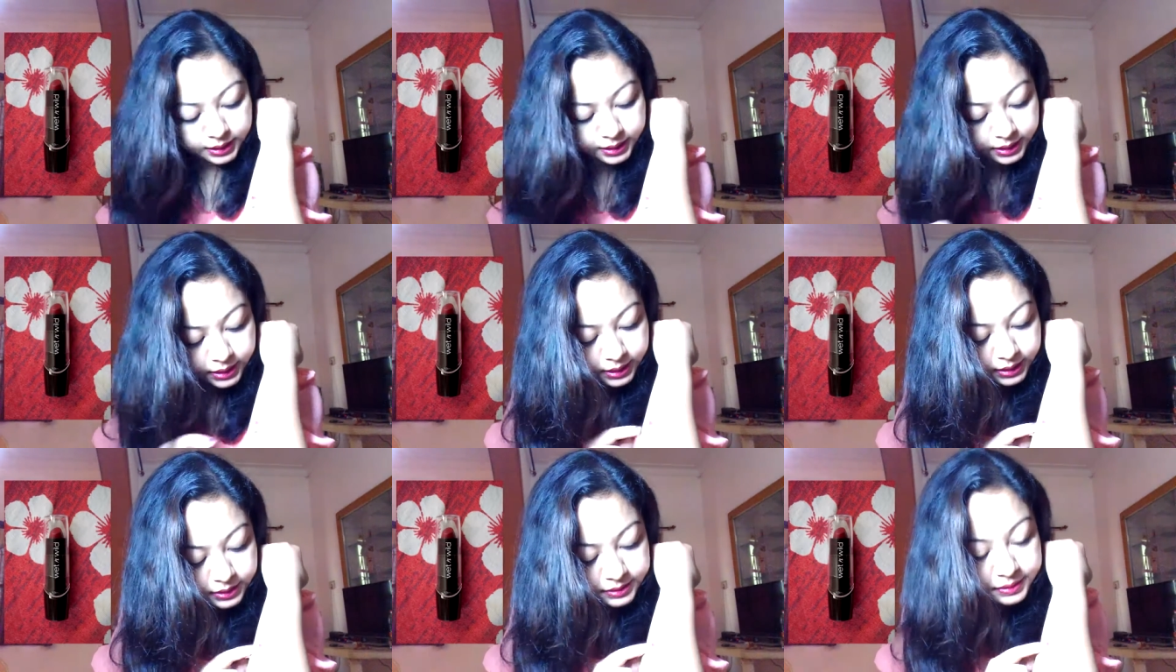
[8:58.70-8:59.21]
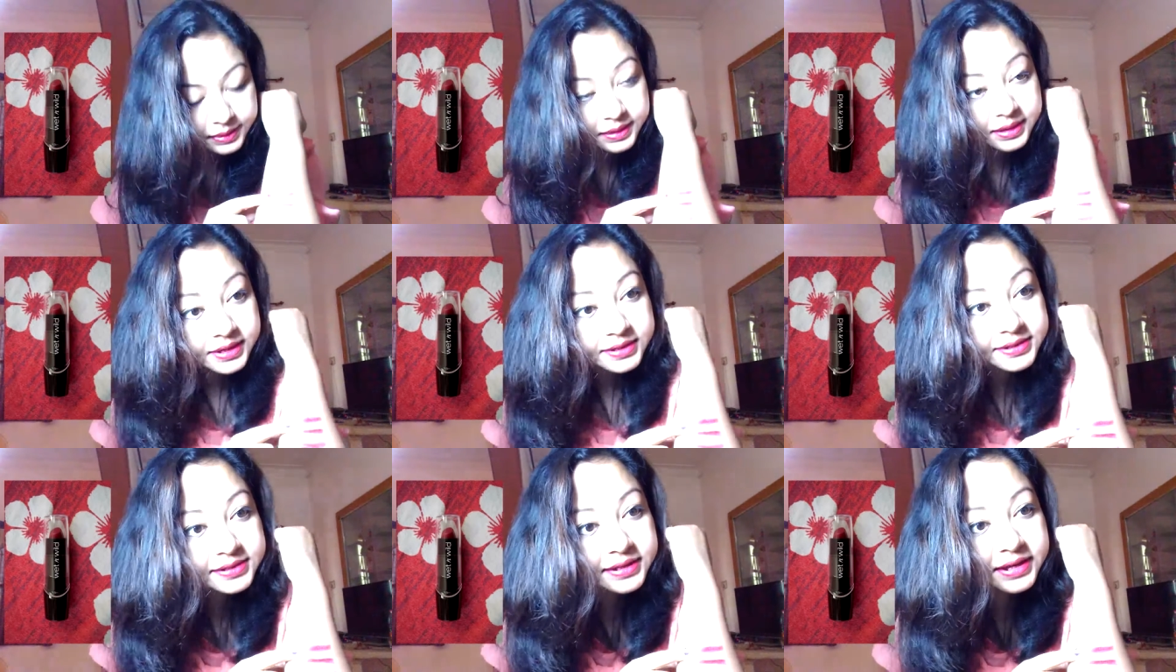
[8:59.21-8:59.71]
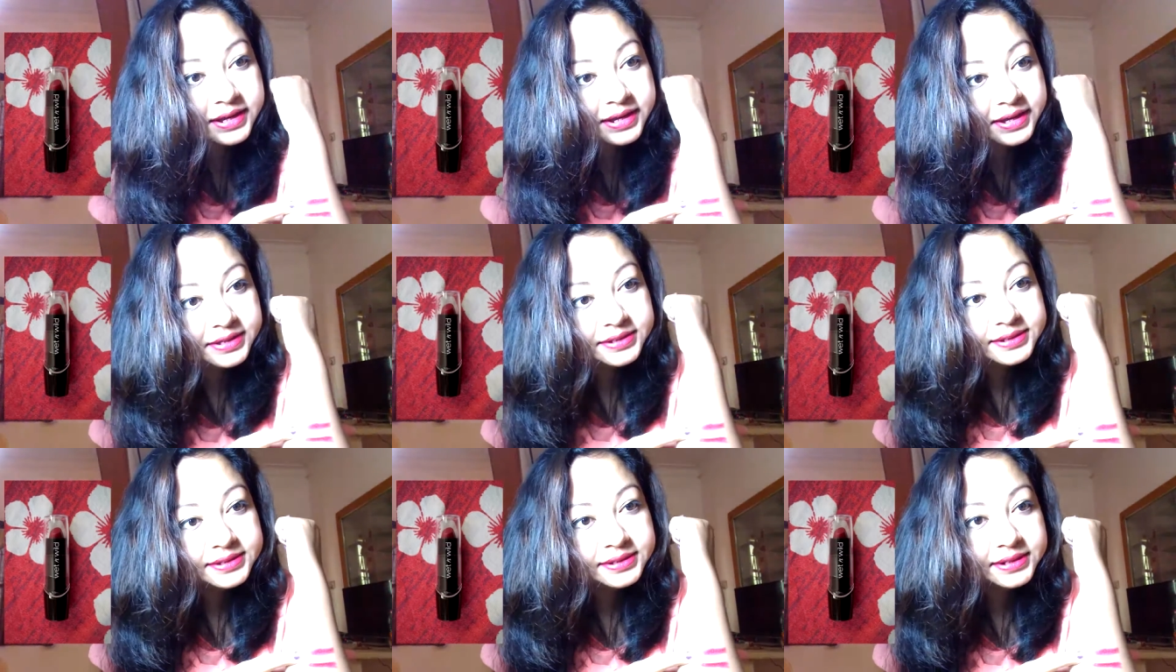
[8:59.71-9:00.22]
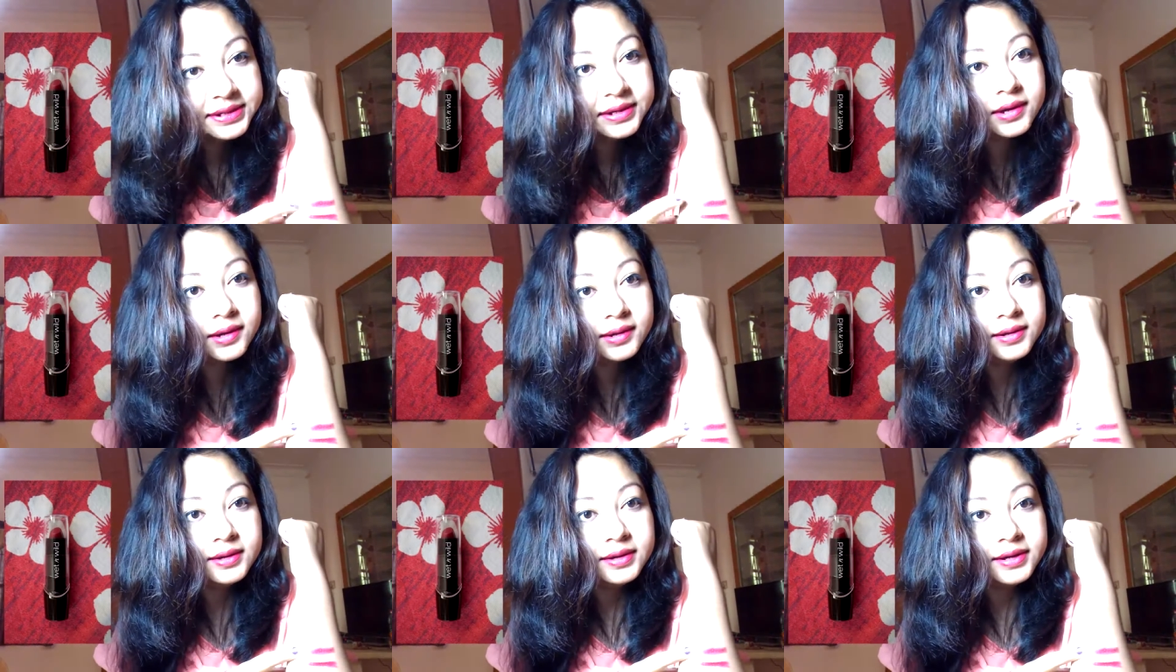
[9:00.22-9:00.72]
This is the
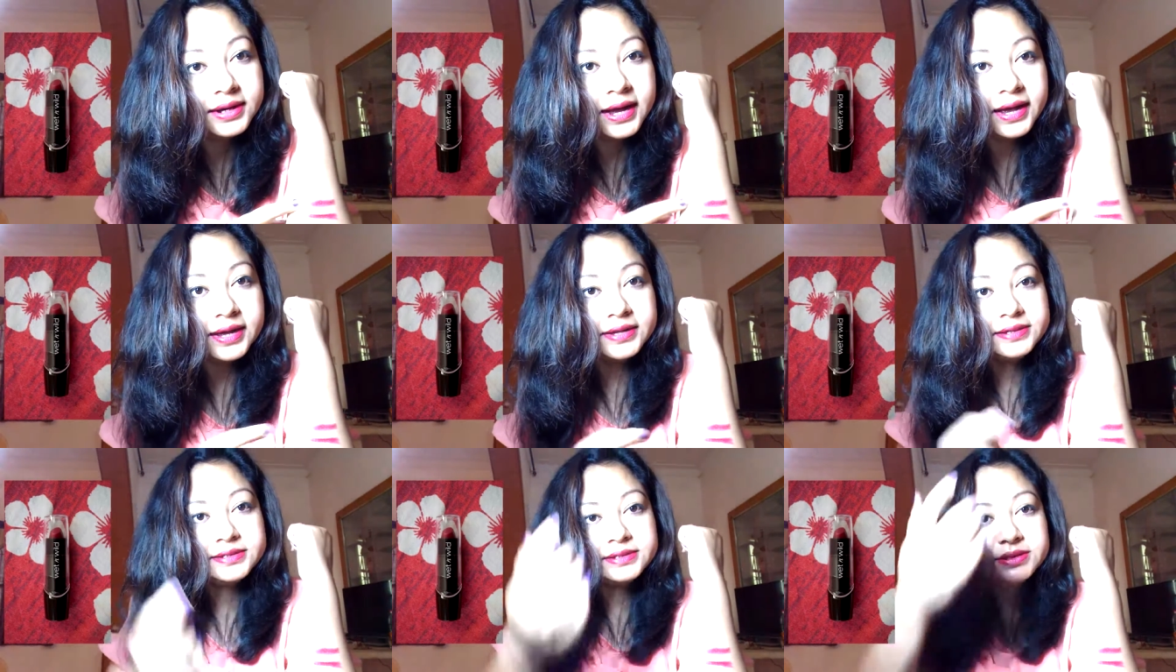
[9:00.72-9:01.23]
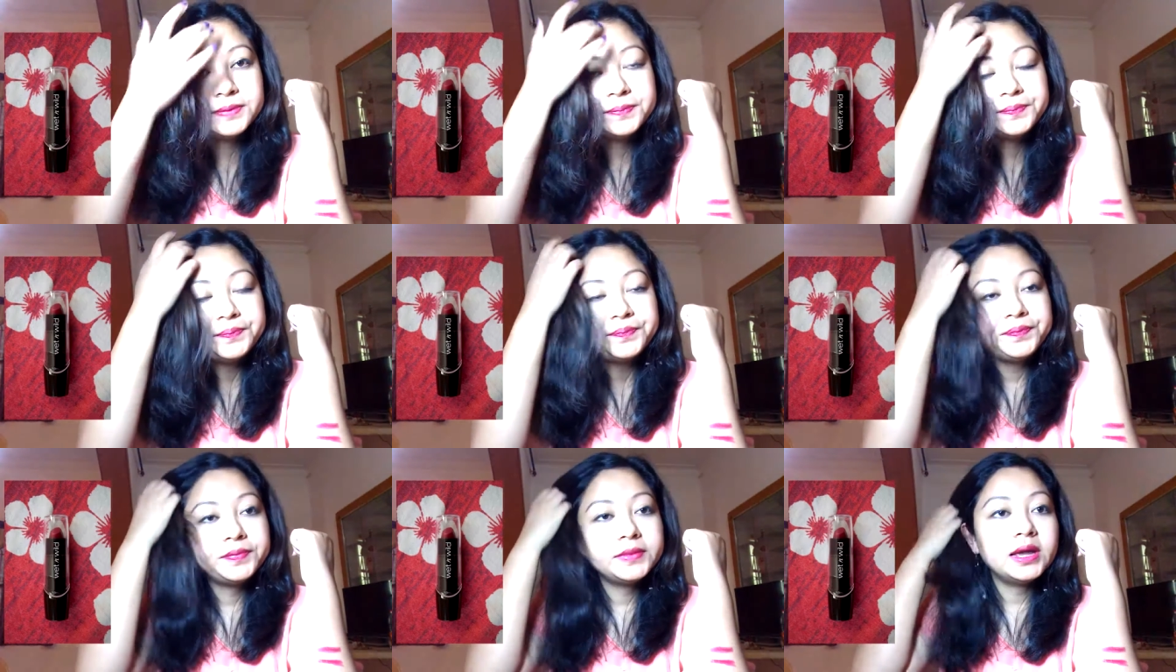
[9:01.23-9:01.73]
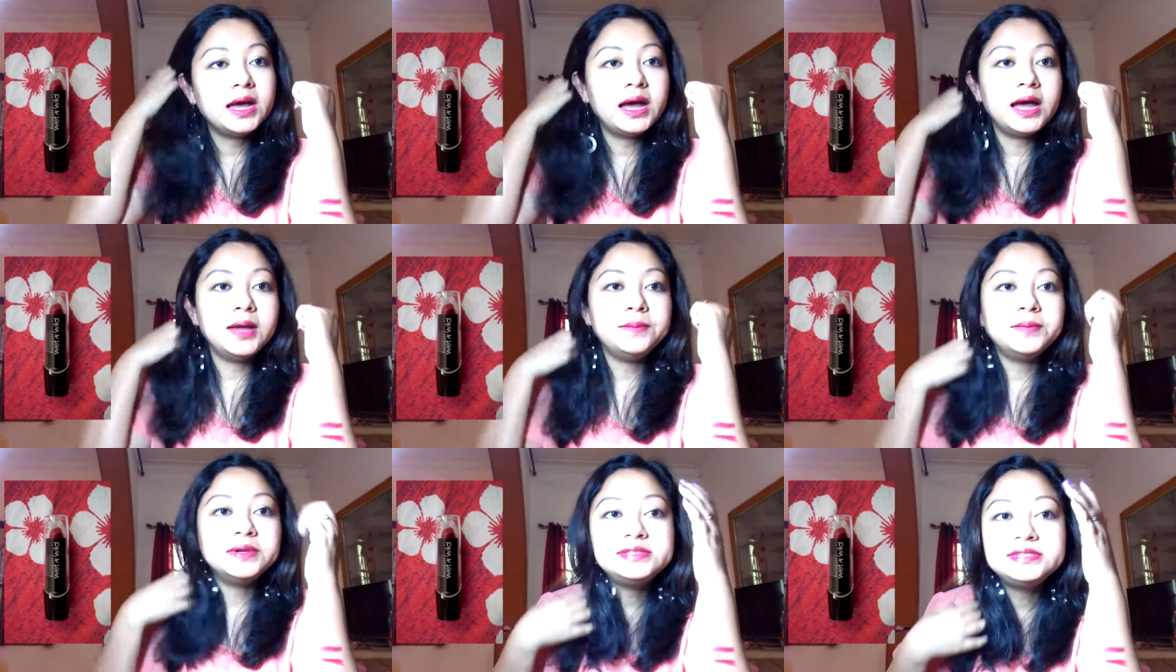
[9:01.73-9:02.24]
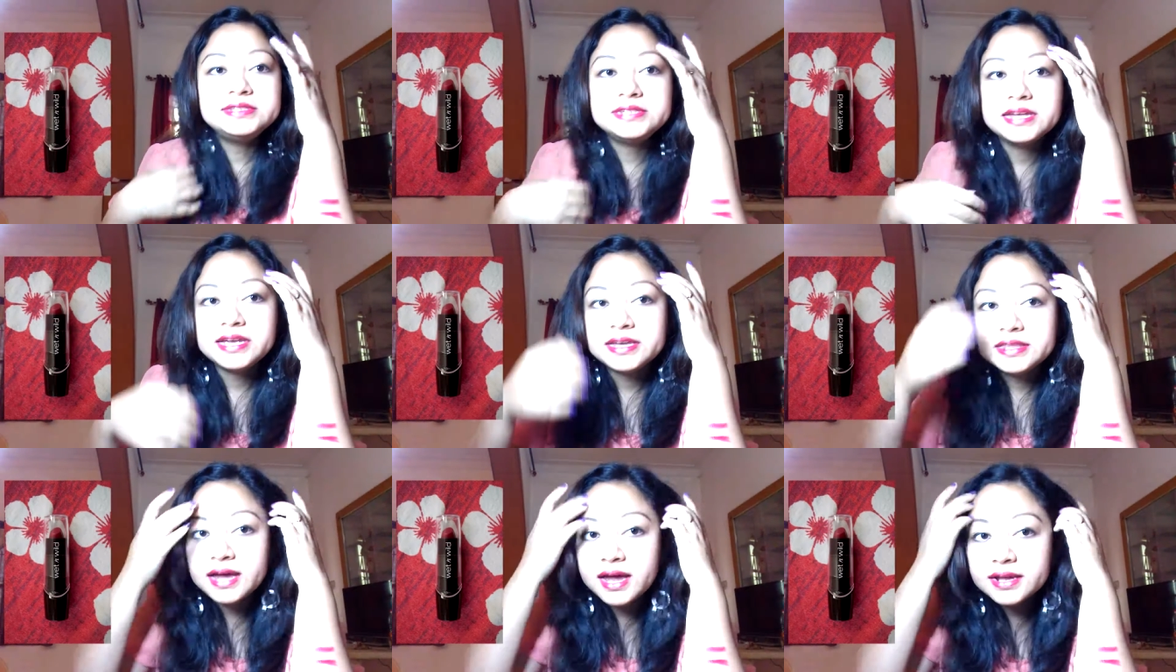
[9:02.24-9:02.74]
color, guys. I must say
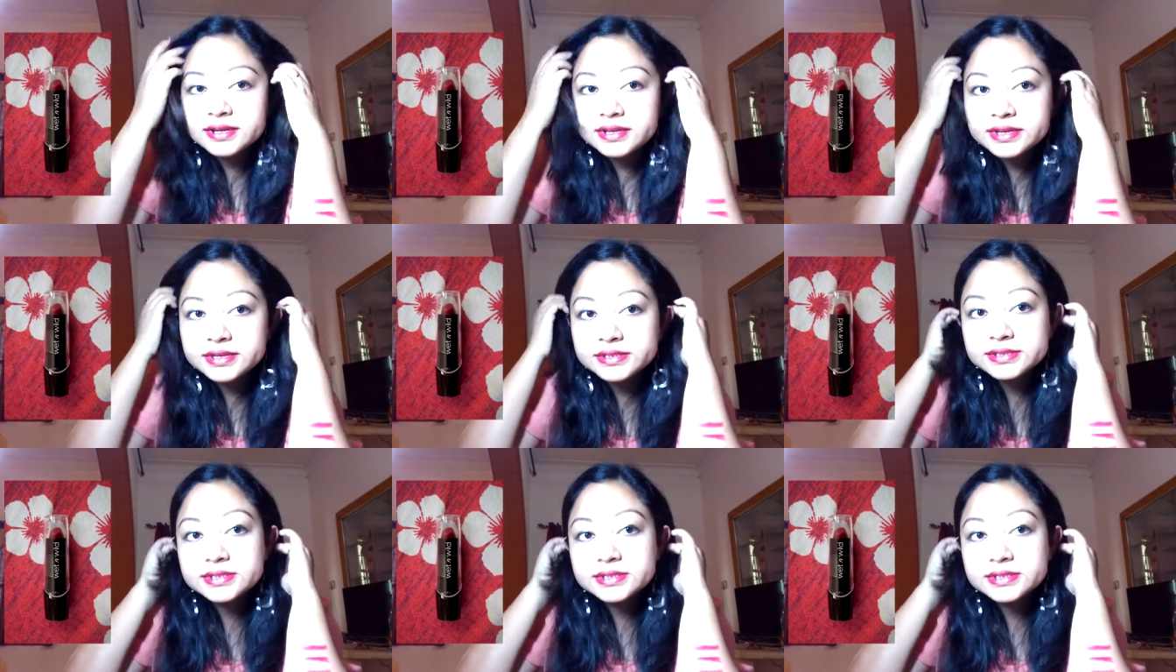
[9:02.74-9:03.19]
that it is